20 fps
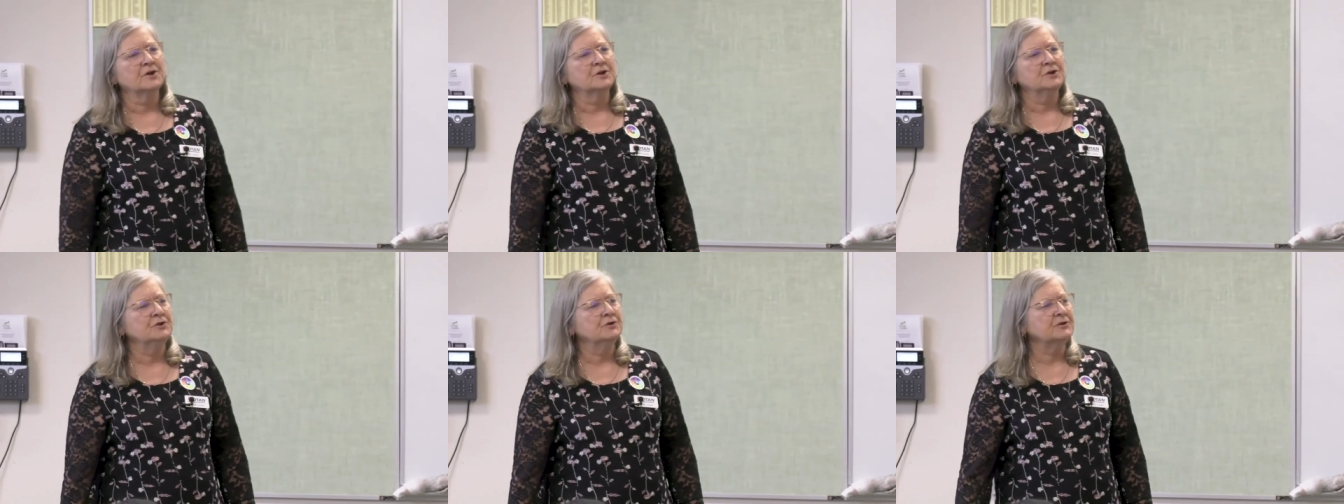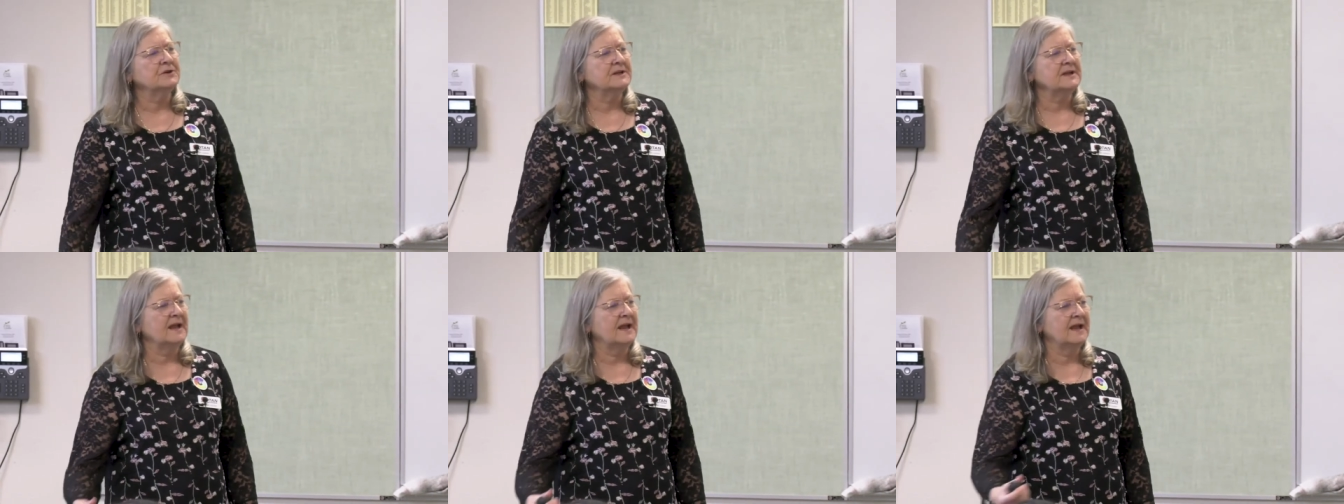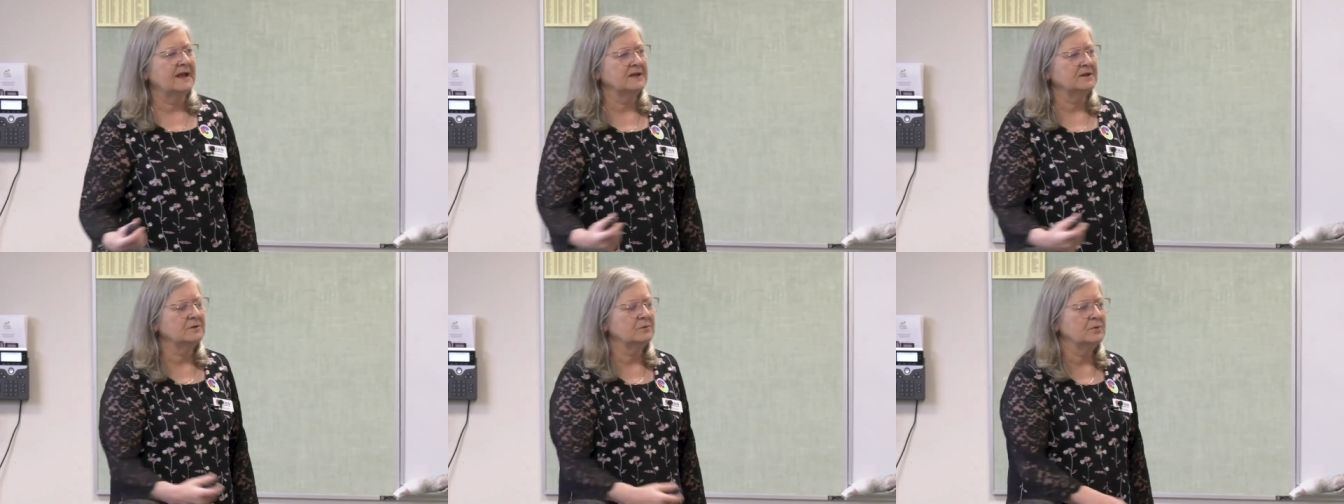you can
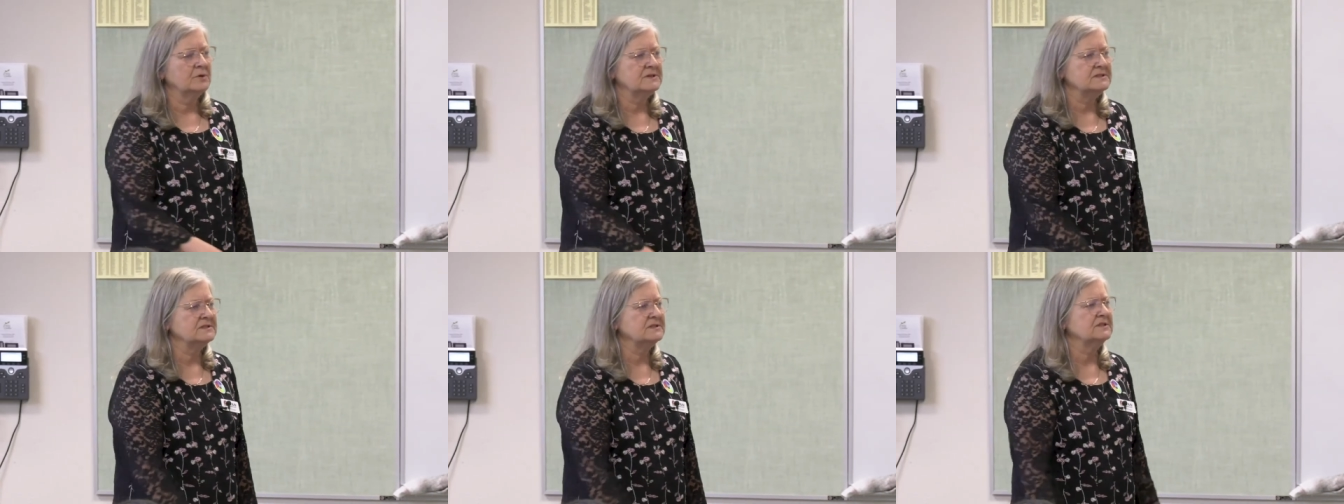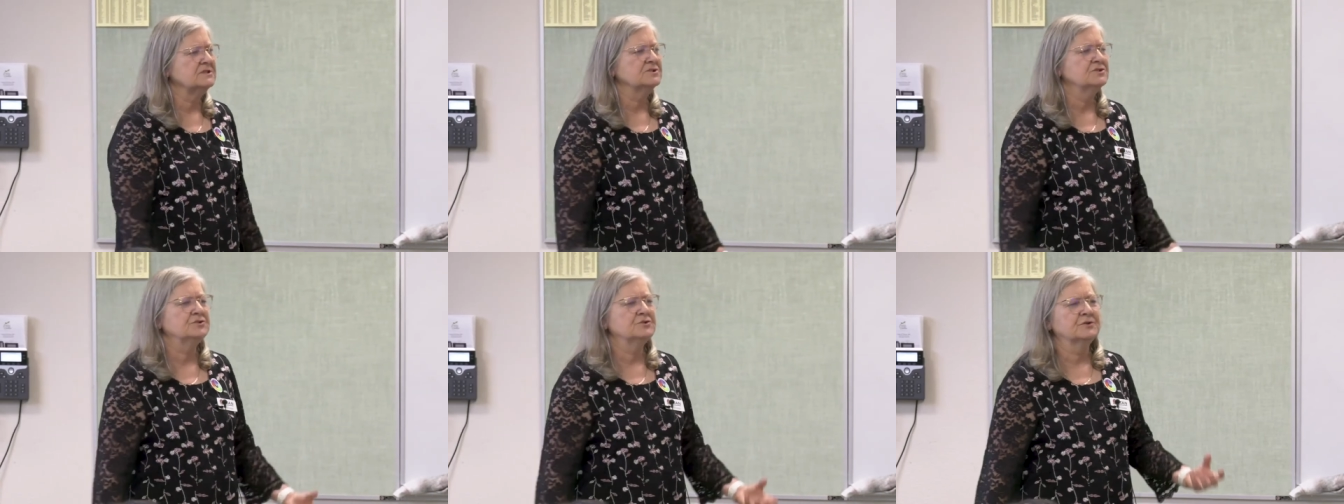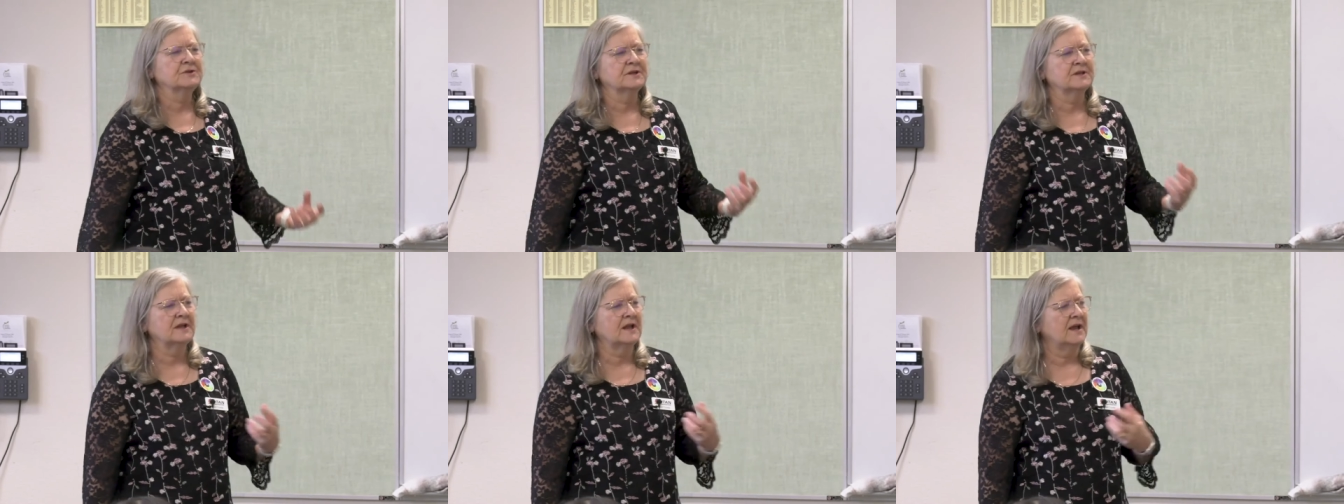add quizzes, you
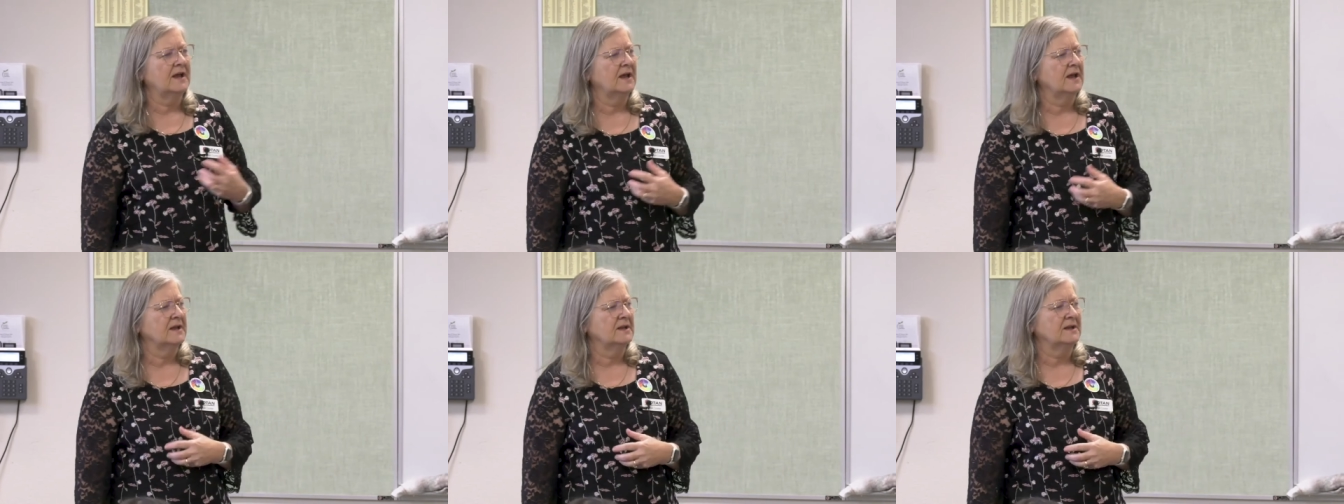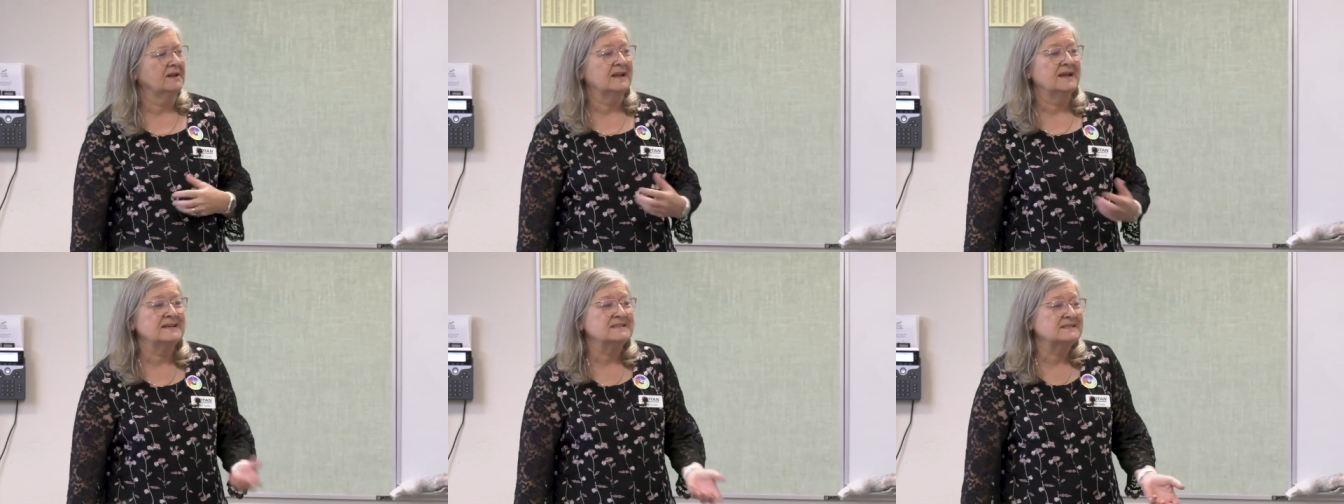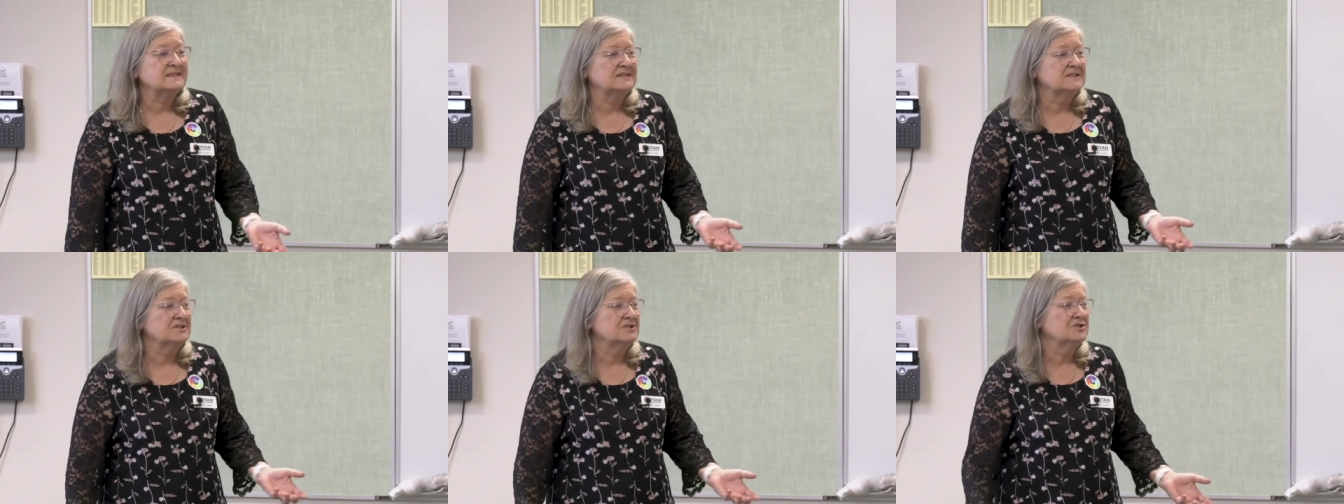can add
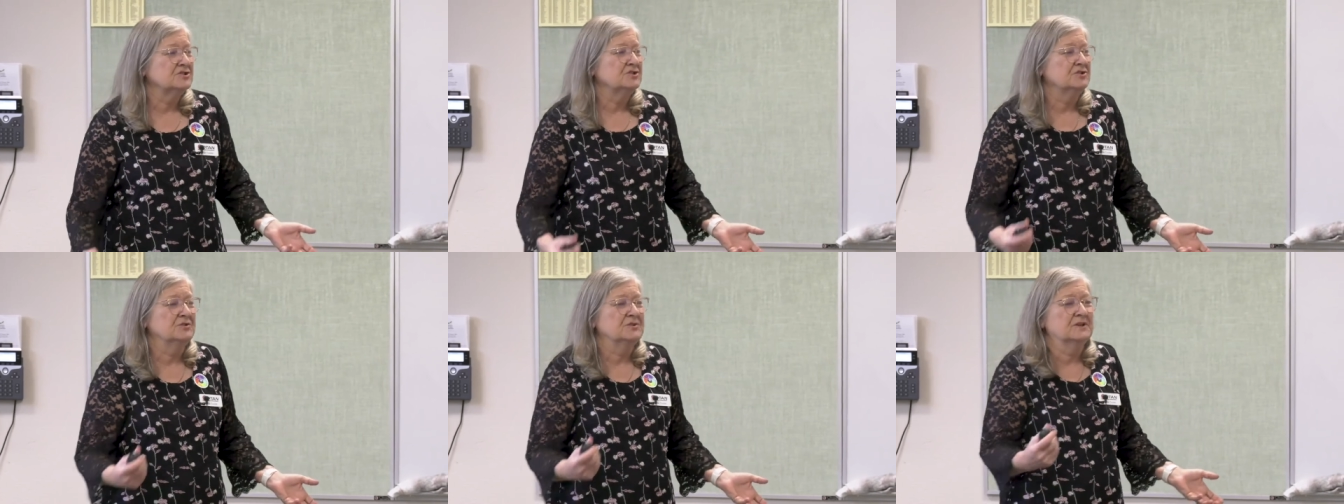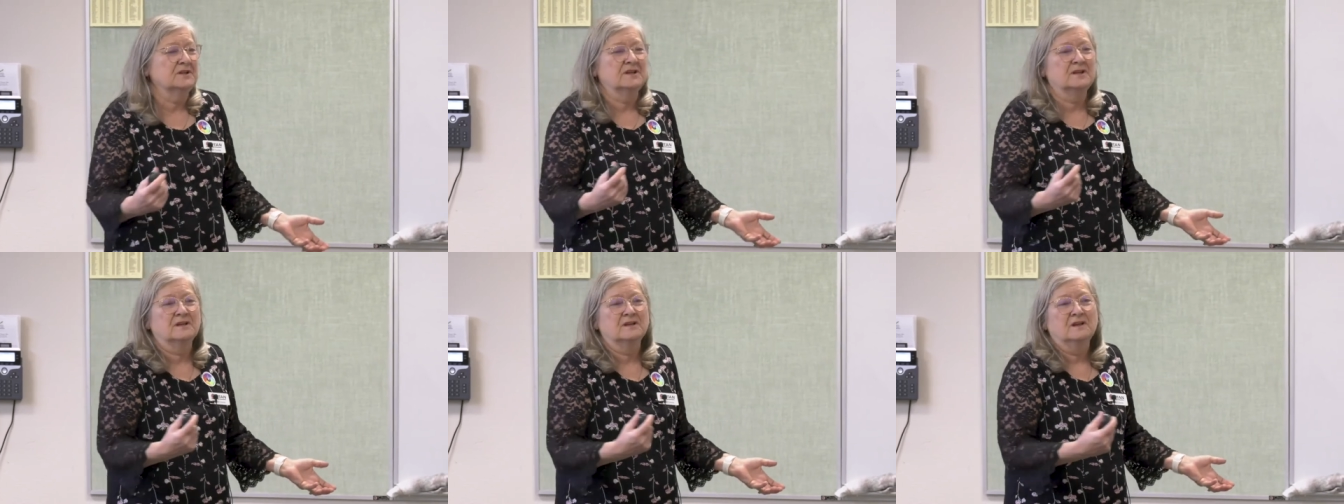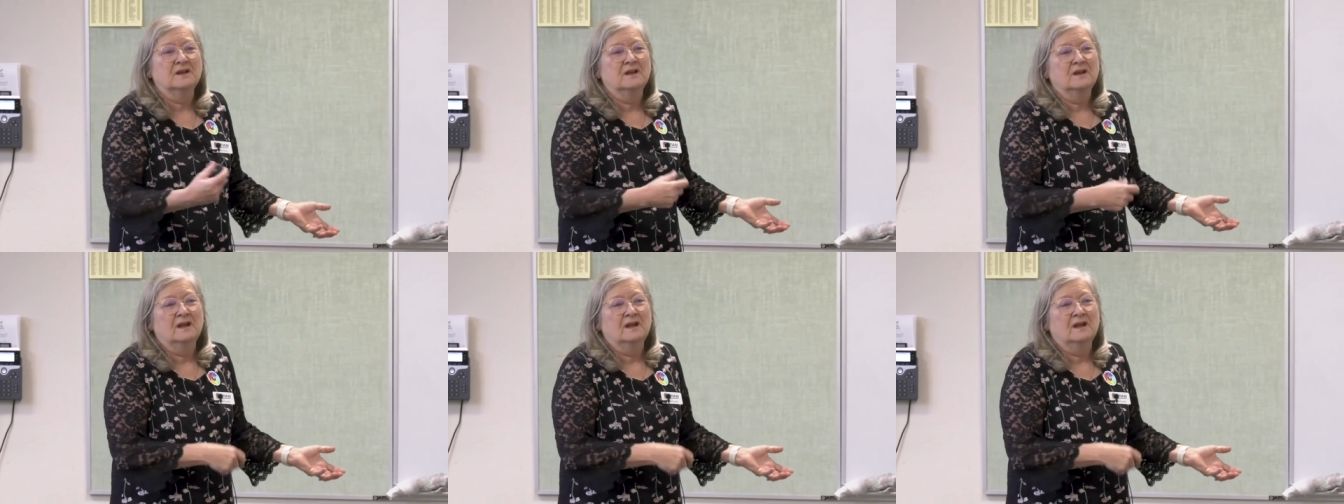lessons, you can